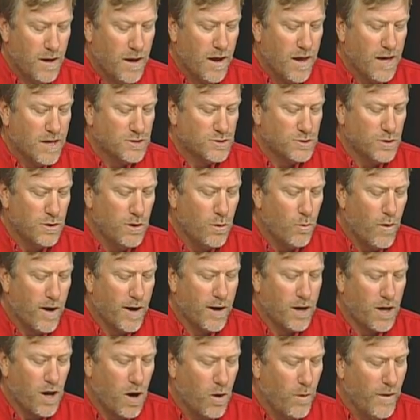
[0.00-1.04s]
So you want
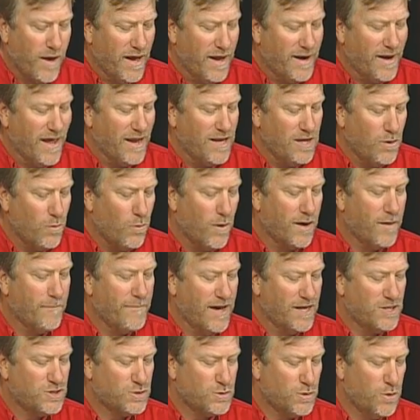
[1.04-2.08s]
to go in and you want to
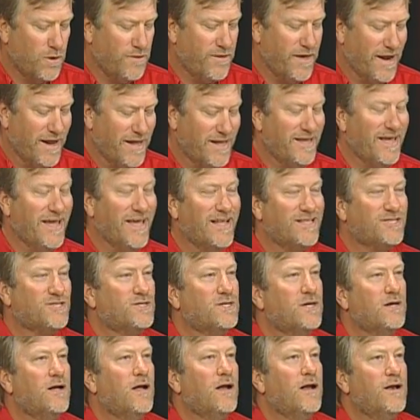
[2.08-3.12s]
make sure that
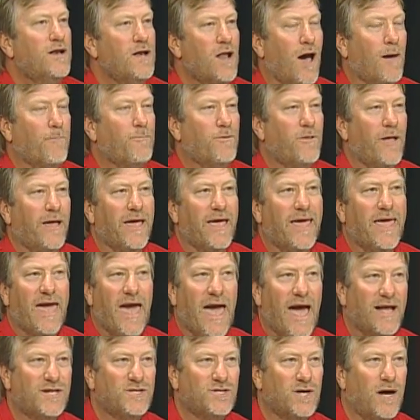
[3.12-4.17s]
it's not playing
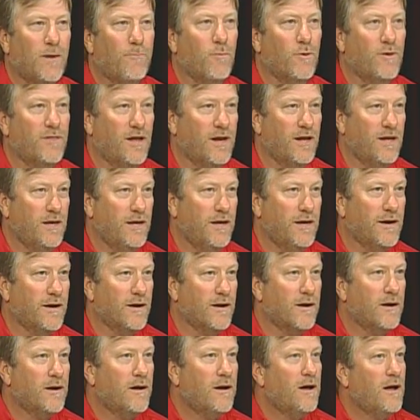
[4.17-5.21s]
catch up within a
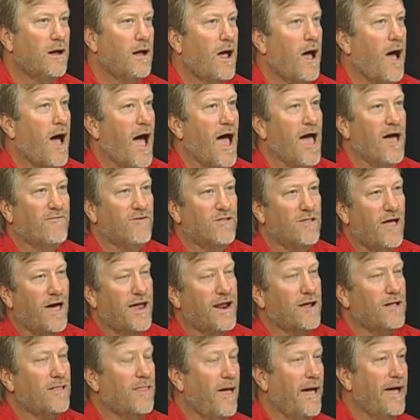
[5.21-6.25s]
year. I have a lot
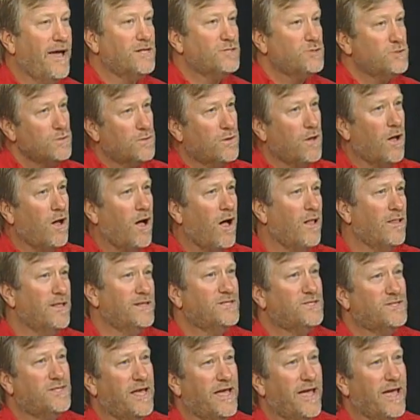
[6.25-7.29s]
of clients who call
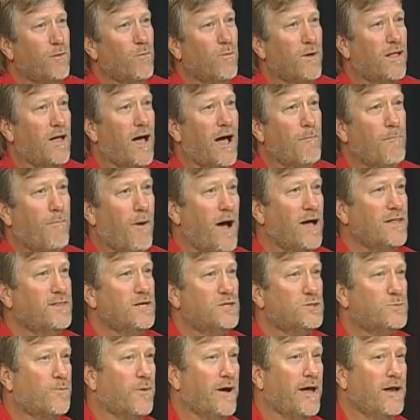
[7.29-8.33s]
and say, well, I bought
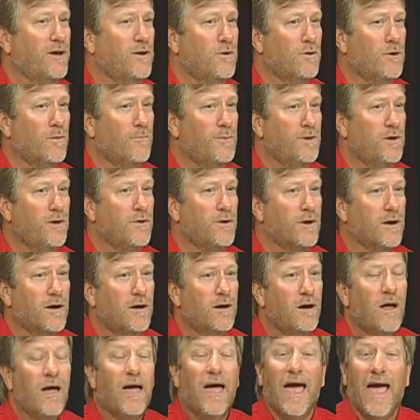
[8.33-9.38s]
this brand new computer,
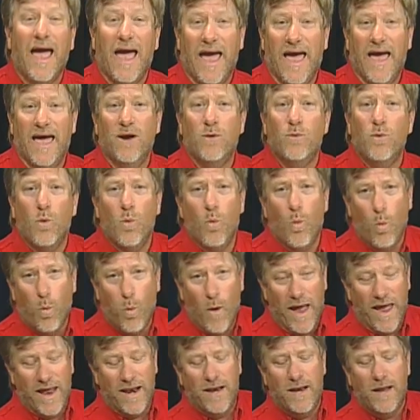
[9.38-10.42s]
and
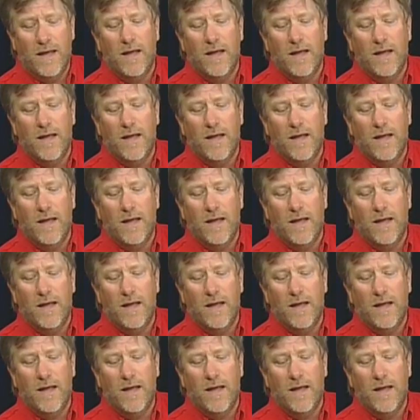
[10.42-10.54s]
when